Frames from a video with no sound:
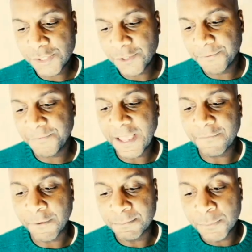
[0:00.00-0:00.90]
is your
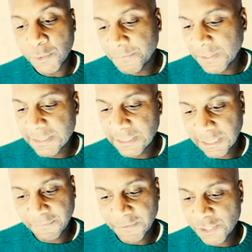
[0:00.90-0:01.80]
favorite movie,
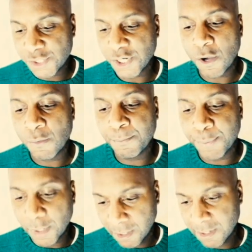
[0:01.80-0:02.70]
TV show,
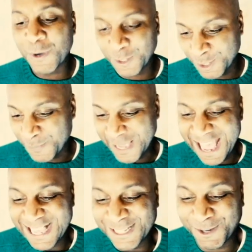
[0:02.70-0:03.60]
book? Will you be
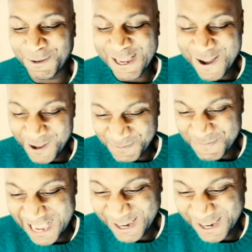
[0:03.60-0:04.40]
answering all of my